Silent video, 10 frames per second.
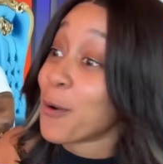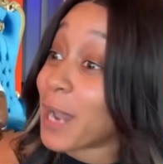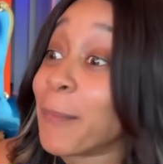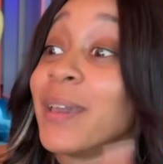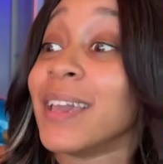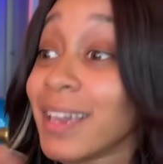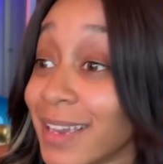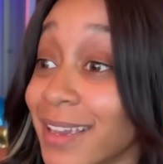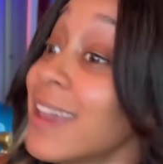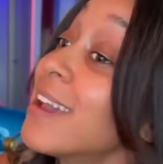what I
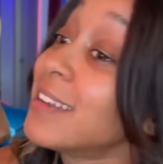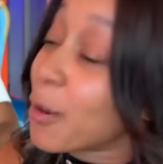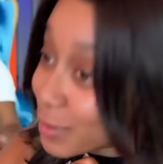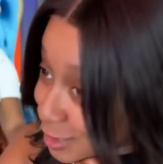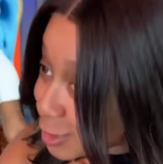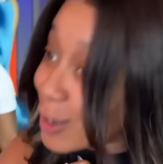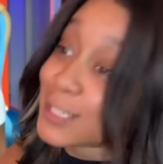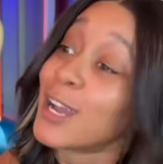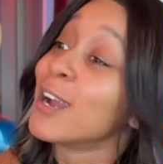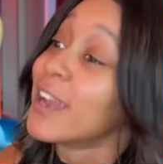mean. They went to talk
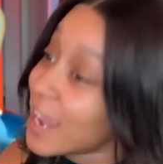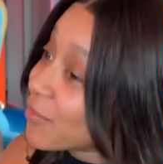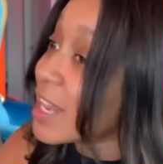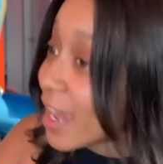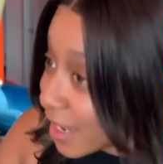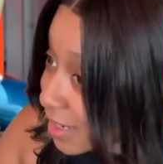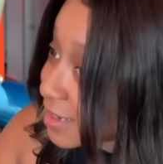to her every day.